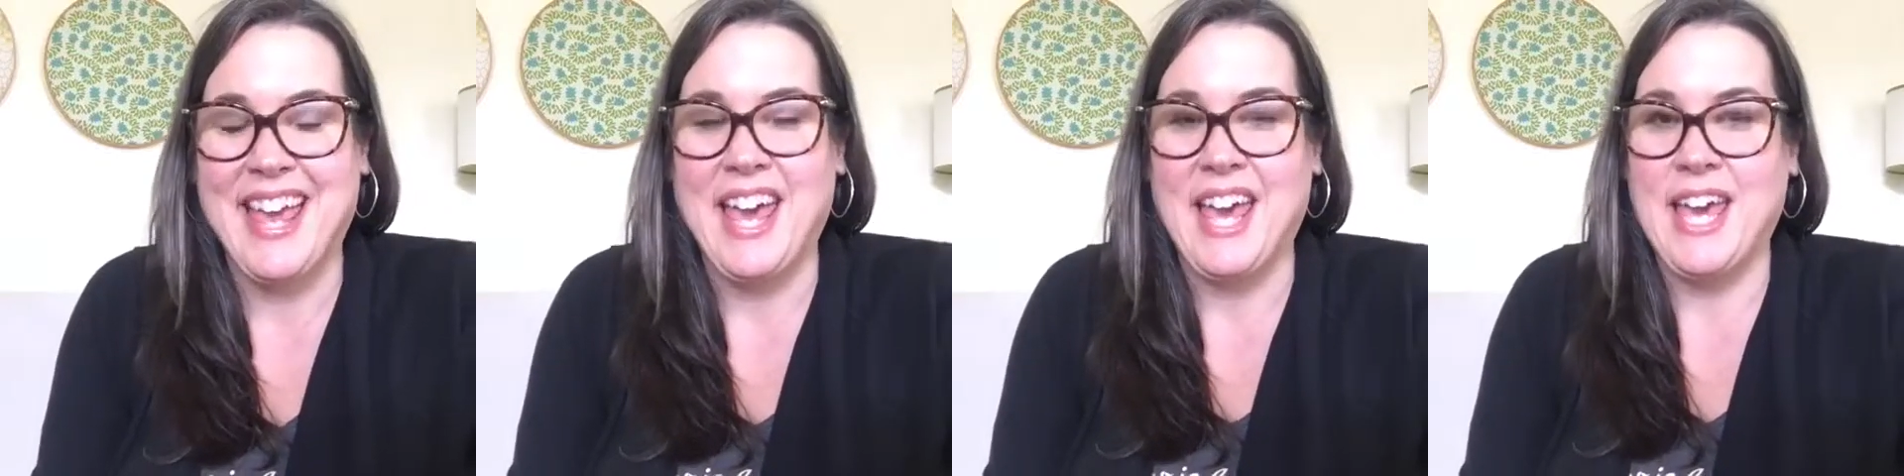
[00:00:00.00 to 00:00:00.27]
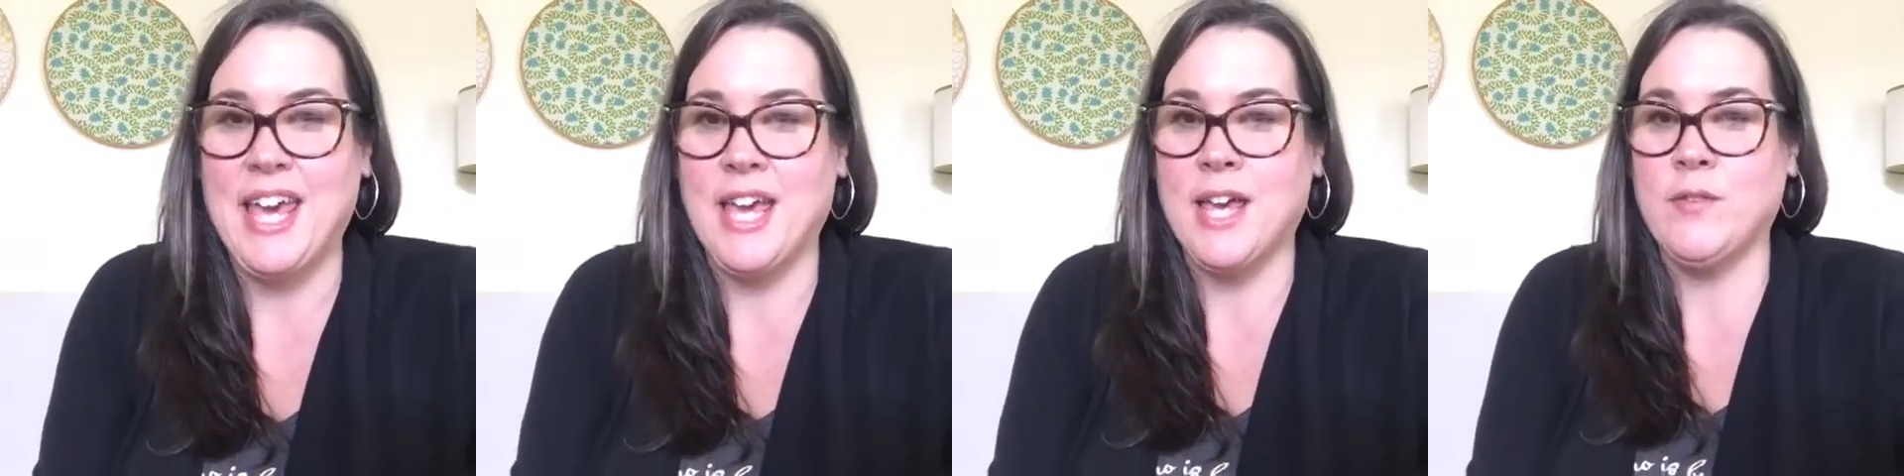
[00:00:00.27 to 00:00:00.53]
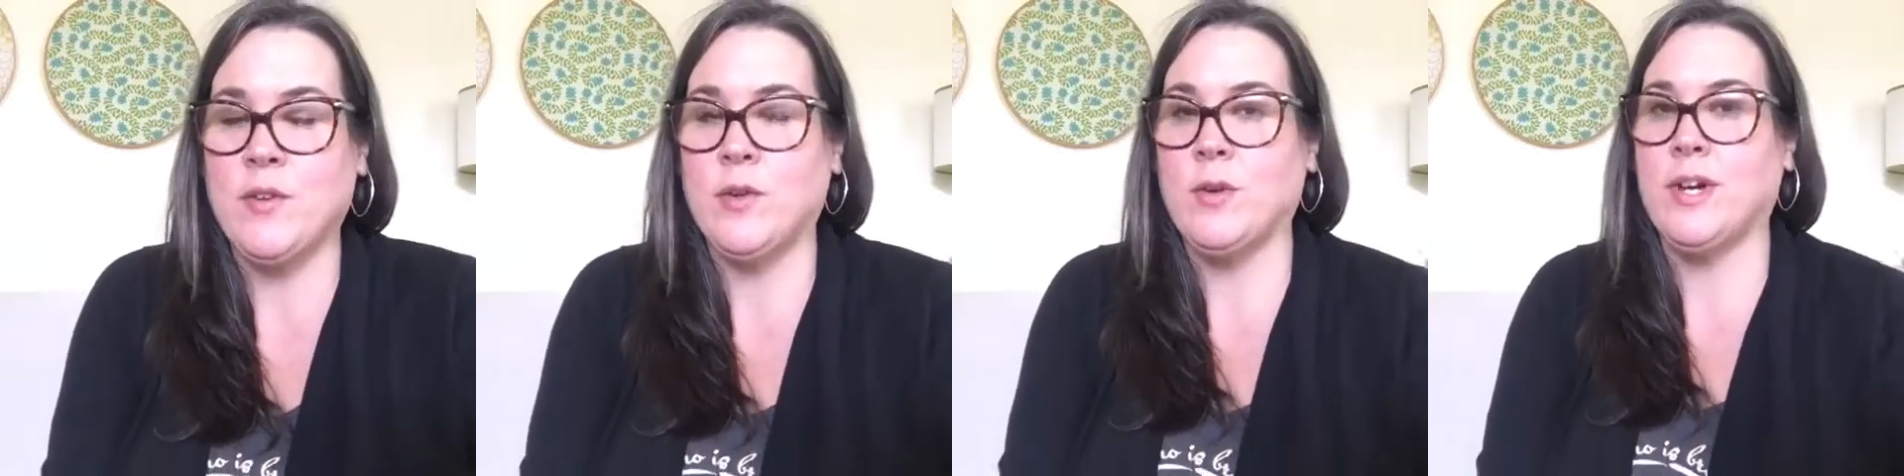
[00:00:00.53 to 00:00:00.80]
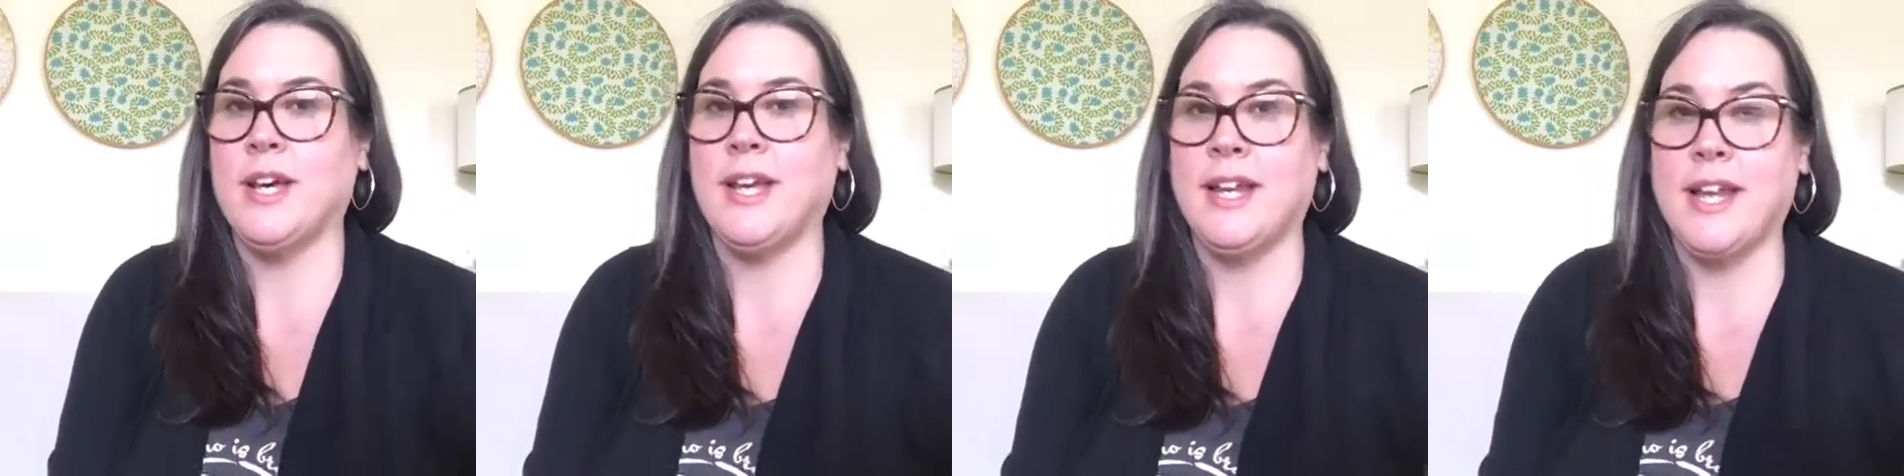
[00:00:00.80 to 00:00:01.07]
Hey
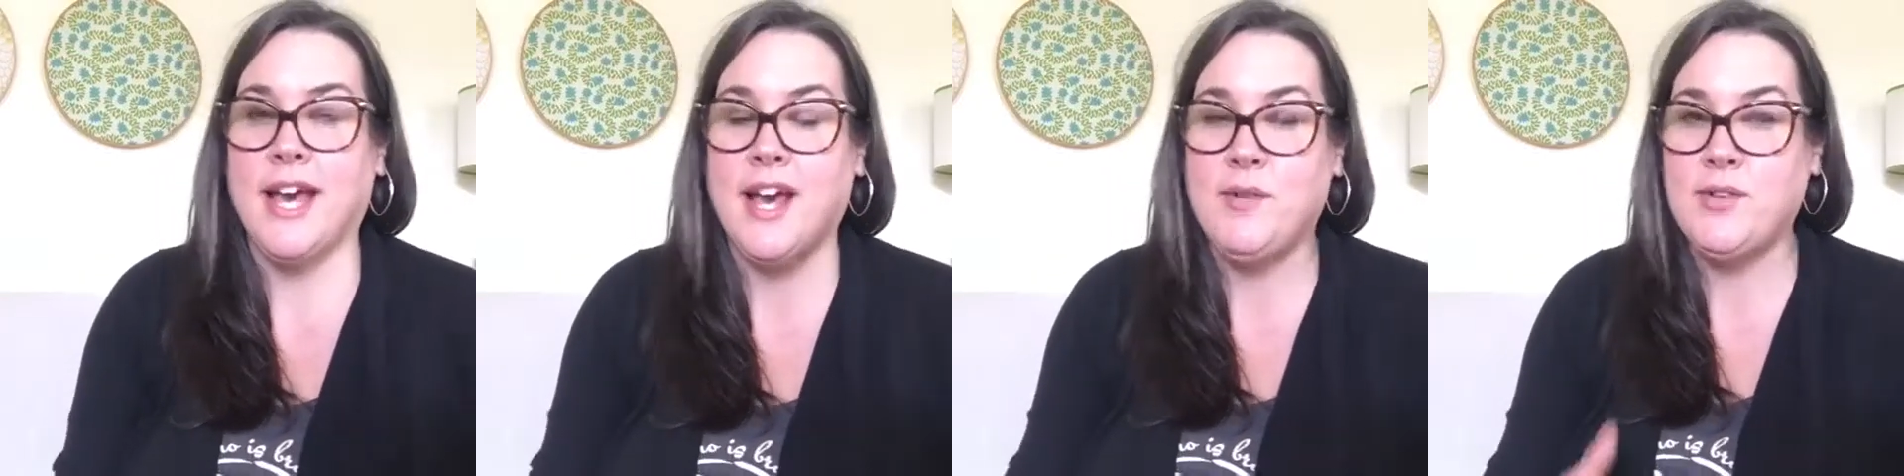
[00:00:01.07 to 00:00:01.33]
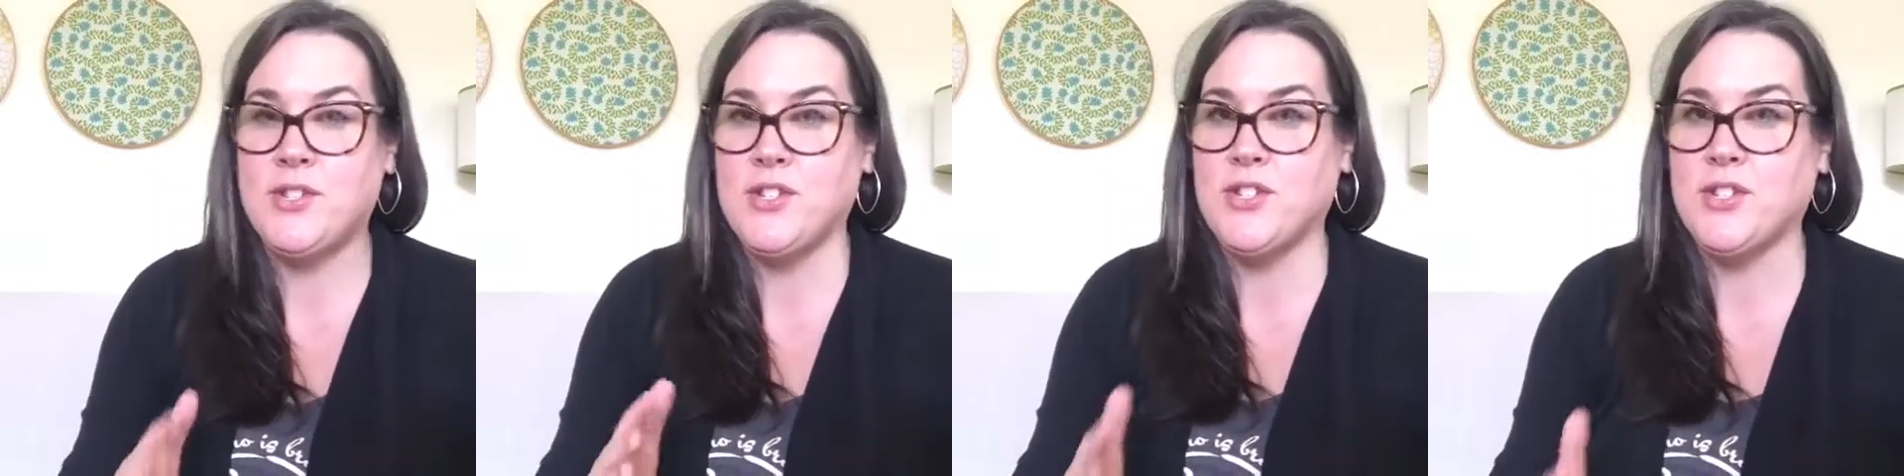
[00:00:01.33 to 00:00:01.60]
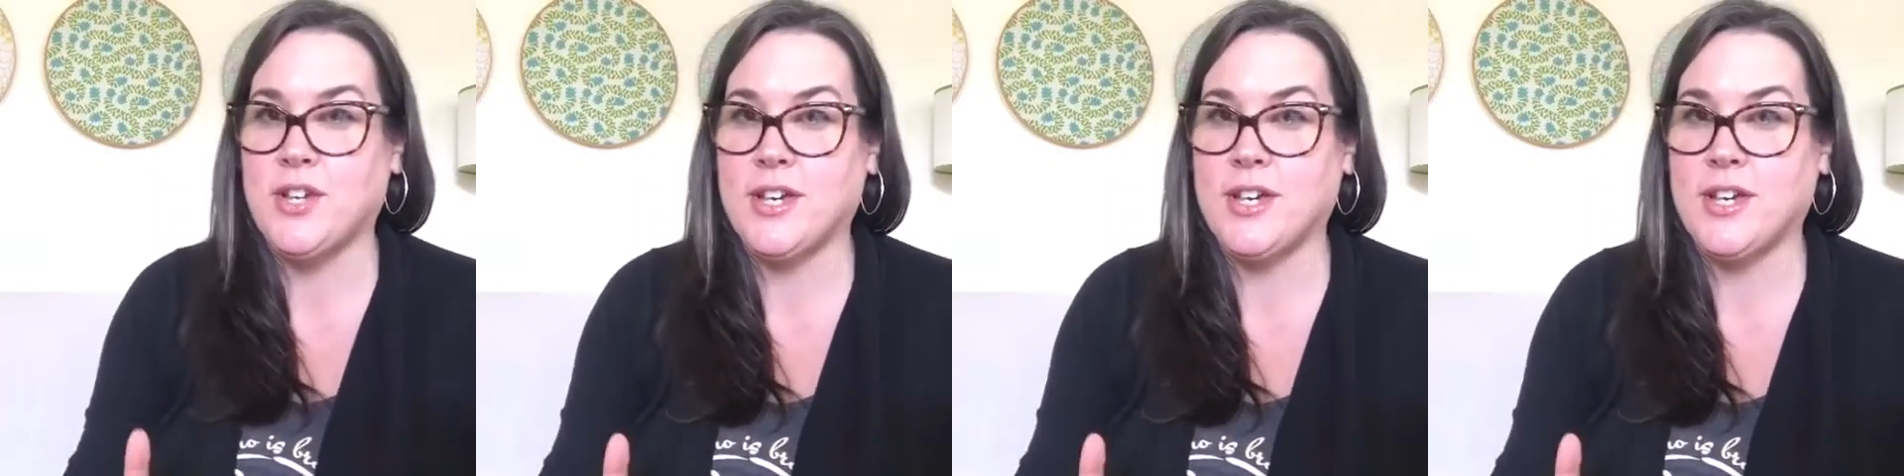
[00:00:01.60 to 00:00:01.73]
everyone, I was just